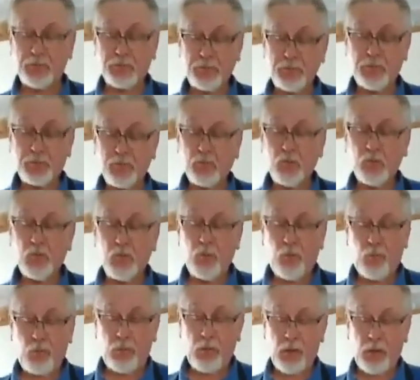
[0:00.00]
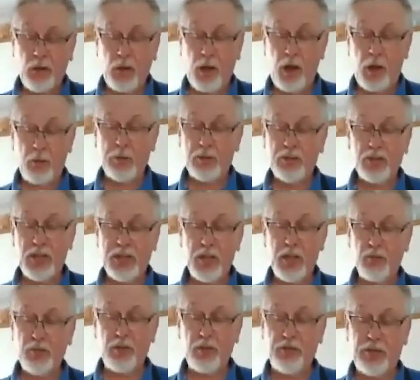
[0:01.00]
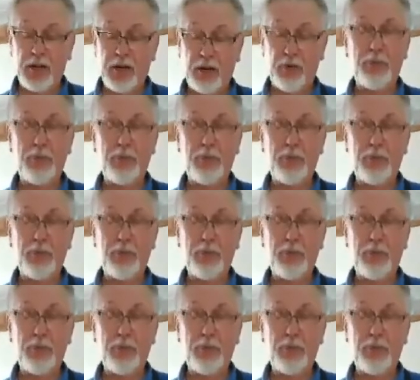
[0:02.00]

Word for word: I would take out the vanilla and put rum in it.